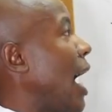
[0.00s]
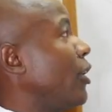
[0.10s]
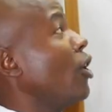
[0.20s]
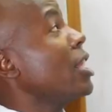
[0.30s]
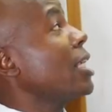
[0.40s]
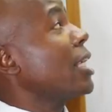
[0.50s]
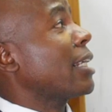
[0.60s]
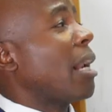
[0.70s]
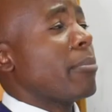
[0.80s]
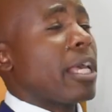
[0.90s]
I don't think
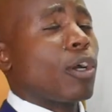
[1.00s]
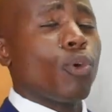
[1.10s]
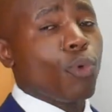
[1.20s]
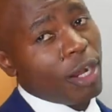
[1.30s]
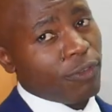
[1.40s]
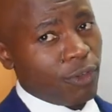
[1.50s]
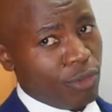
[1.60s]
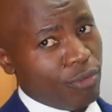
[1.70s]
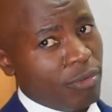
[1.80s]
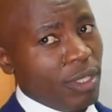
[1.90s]
it can be a good one
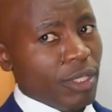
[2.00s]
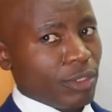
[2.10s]
for you.